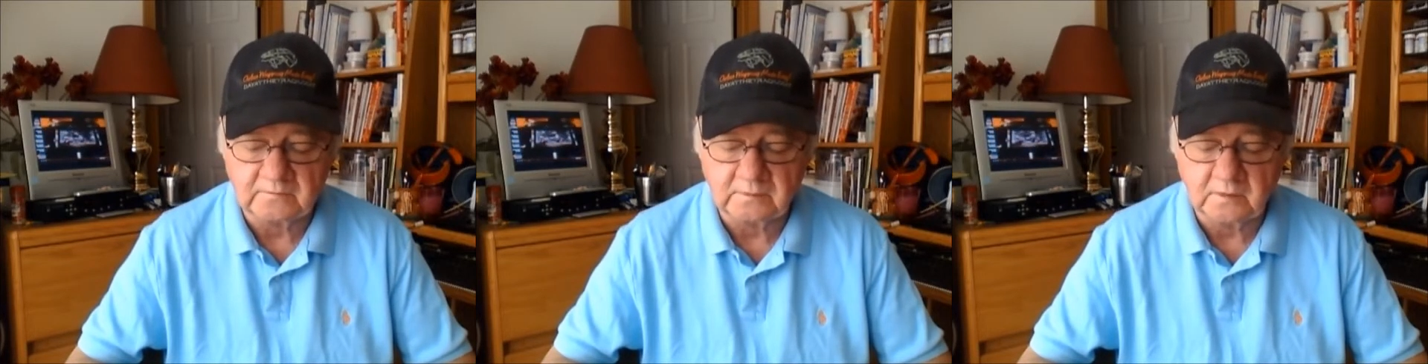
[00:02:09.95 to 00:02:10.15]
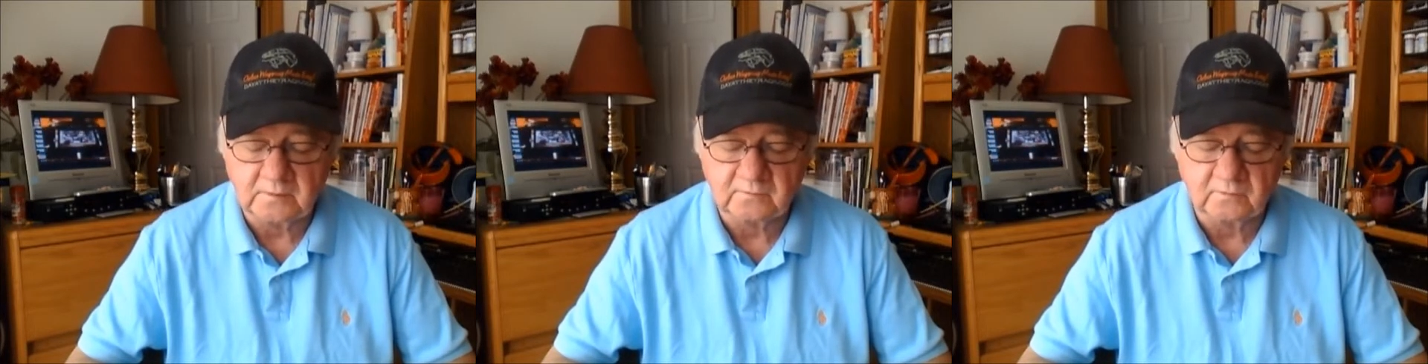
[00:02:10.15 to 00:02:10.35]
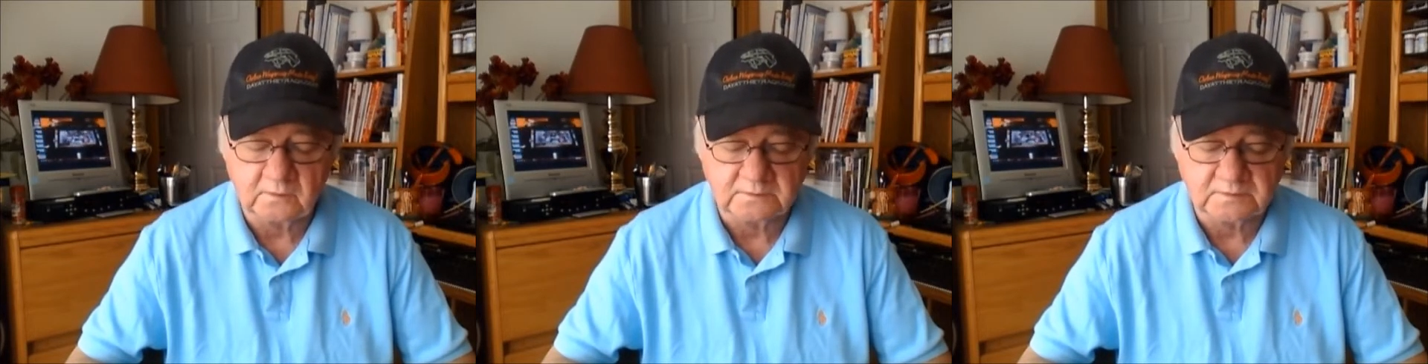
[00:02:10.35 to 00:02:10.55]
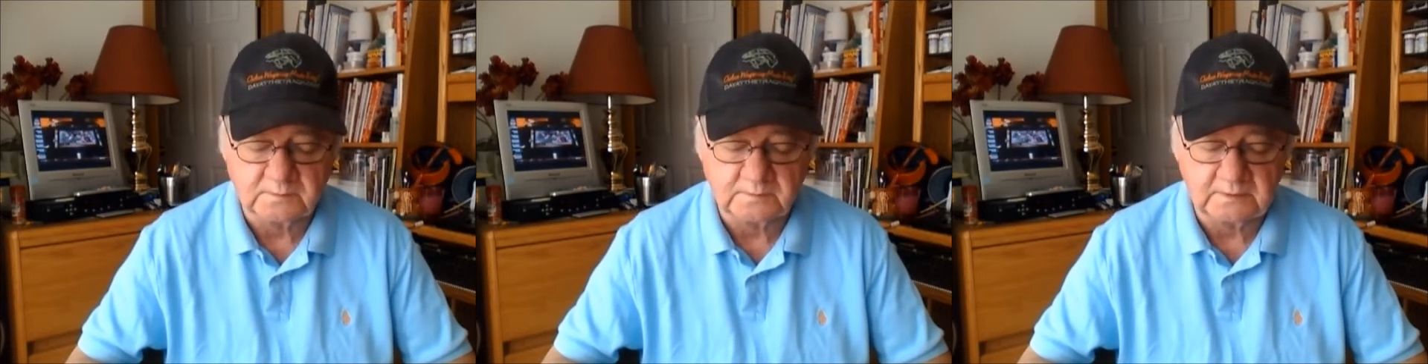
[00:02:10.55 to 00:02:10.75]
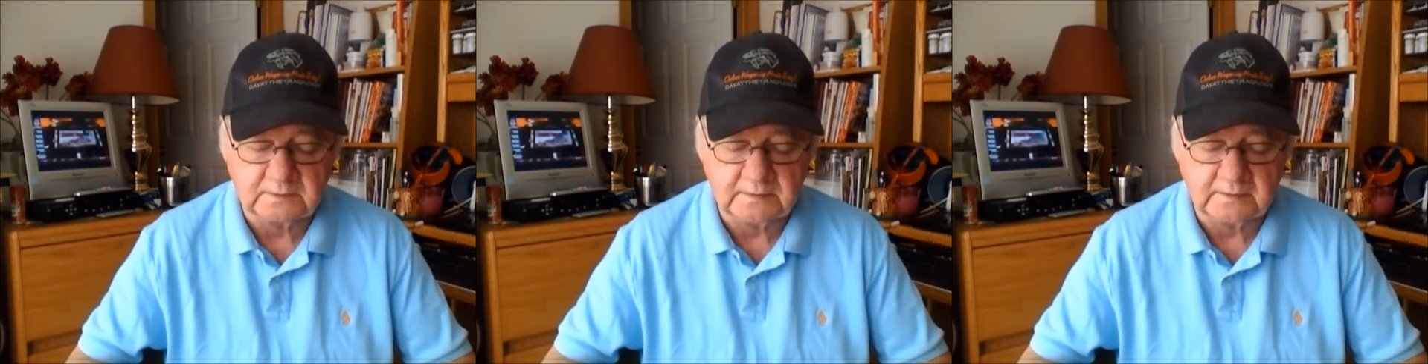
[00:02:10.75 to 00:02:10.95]
The overall
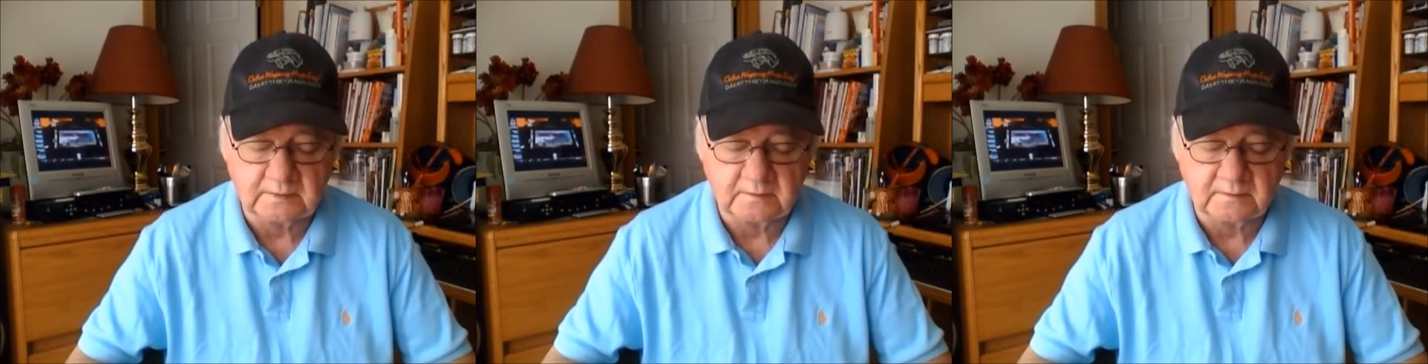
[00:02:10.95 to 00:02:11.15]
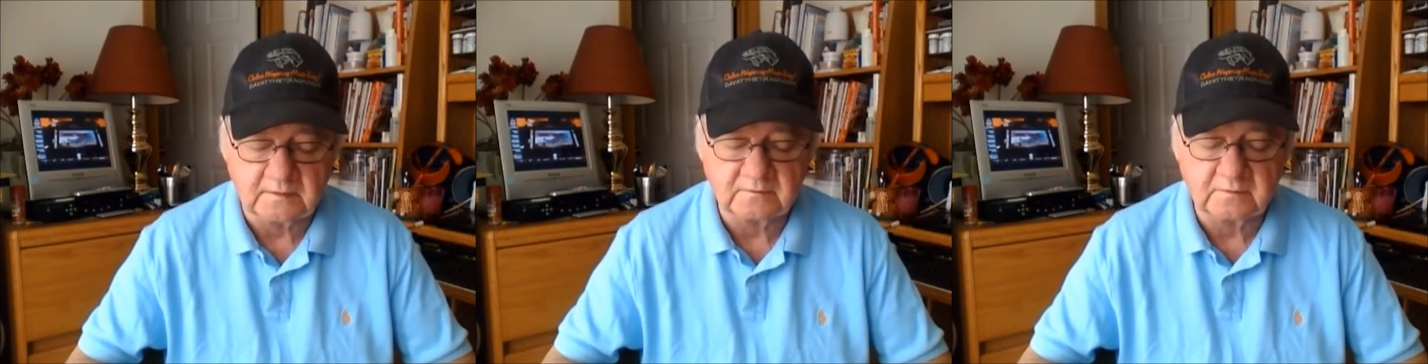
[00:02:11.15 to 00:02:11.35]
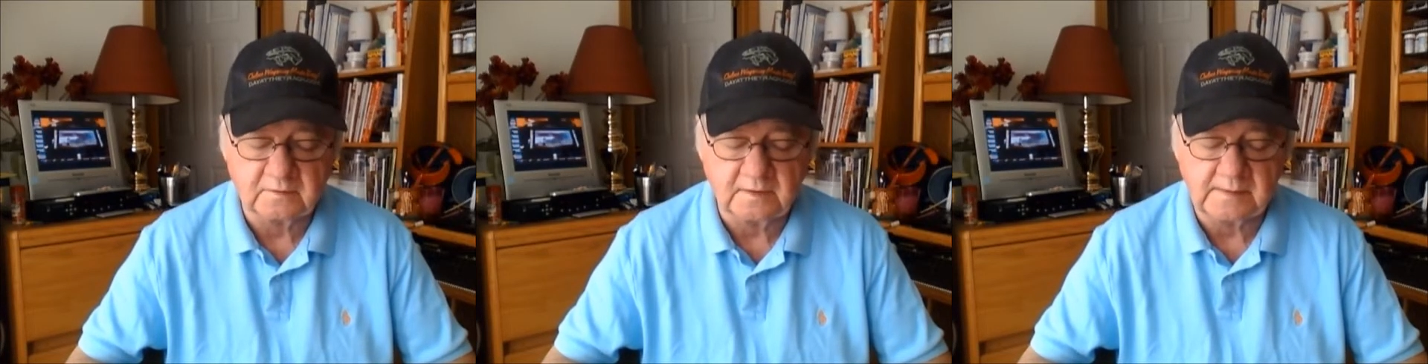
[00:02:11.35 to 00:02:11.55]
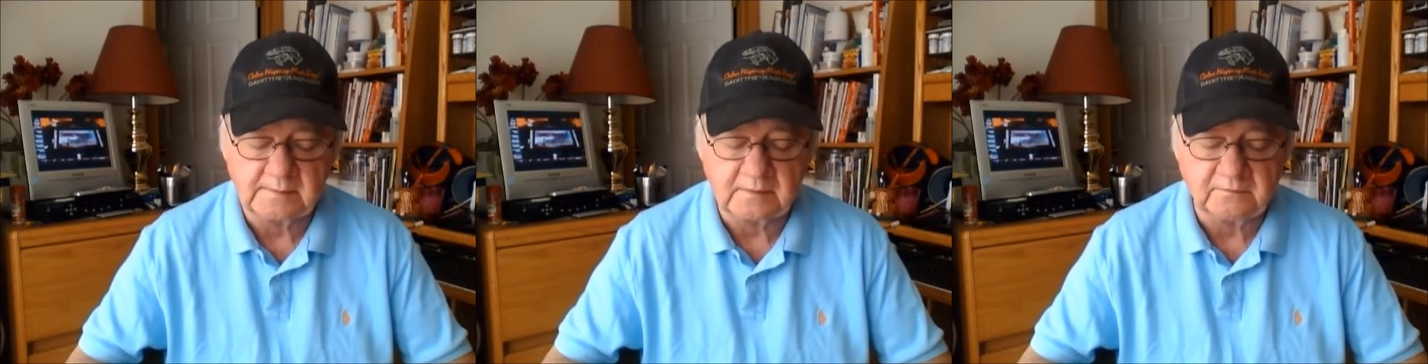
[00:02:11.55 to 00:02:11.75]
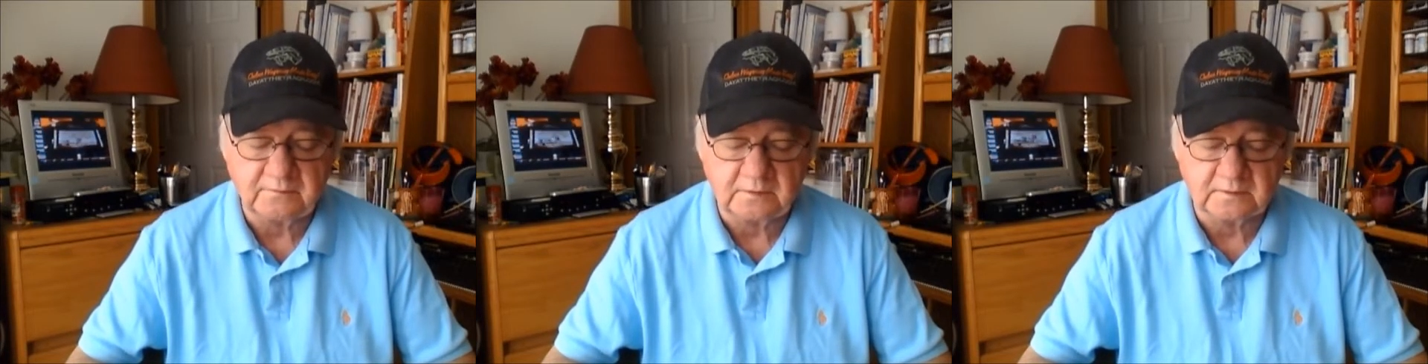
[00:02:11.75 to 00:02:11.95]
speed leader in this
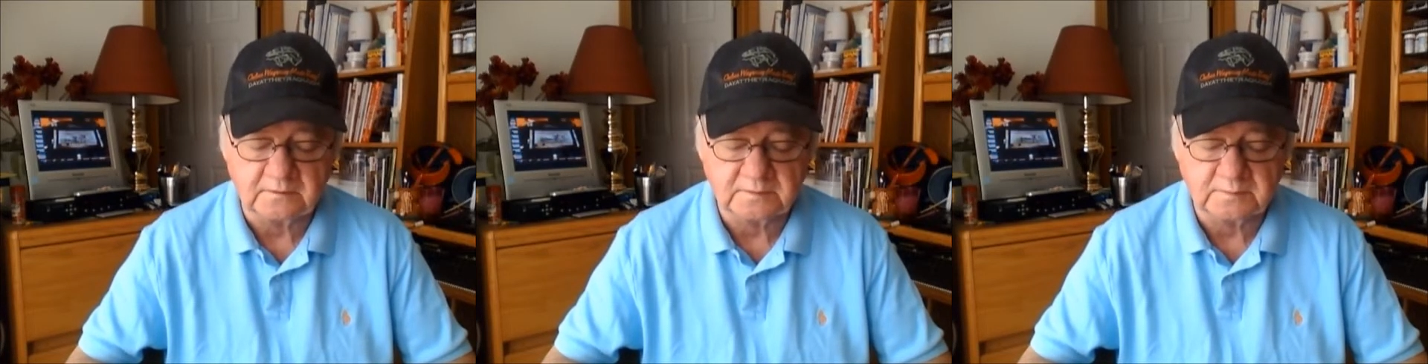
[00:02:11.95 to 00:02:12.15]
claiming field,